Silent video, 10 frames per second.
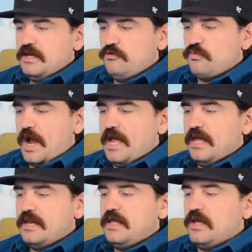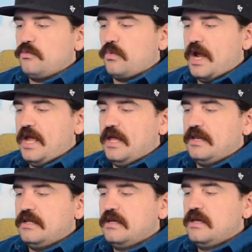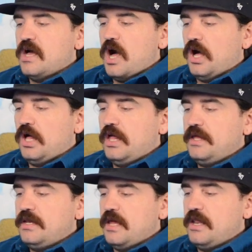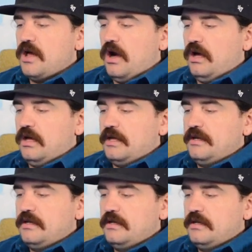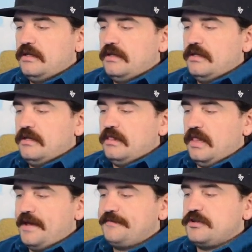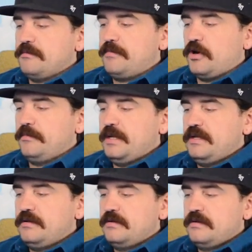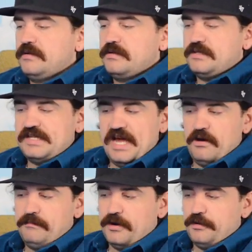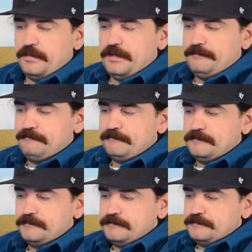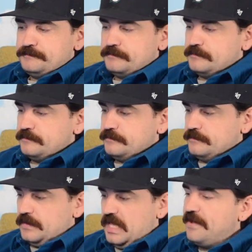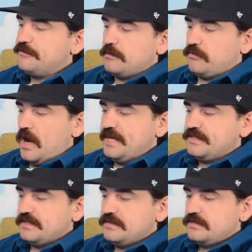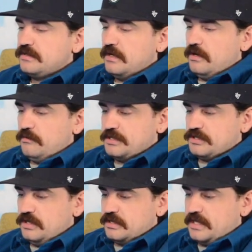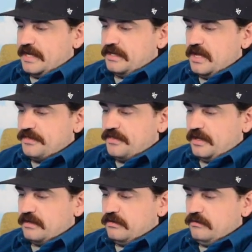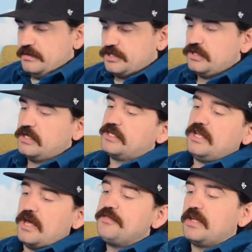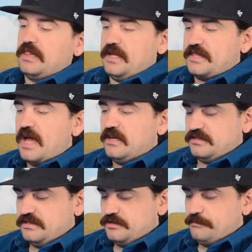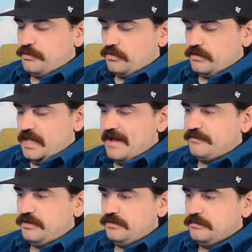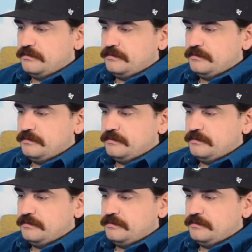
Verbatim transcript: He ran and ran, on and on. Left on Burman, down Burman, left at Bryson's, which looked like nothing, which looked nothing like the houses on Portal Avenue.